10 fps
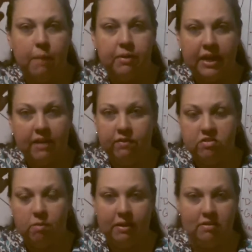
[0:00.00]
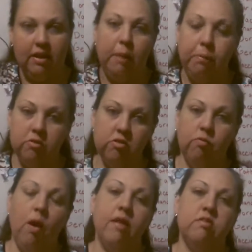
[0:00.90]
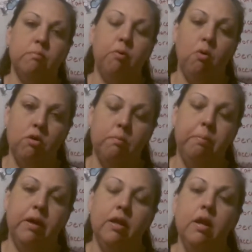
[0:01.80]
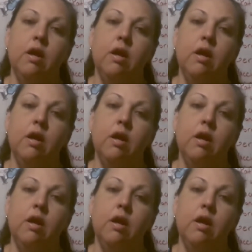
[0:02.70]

I'm going to give you some examples of why it's important. But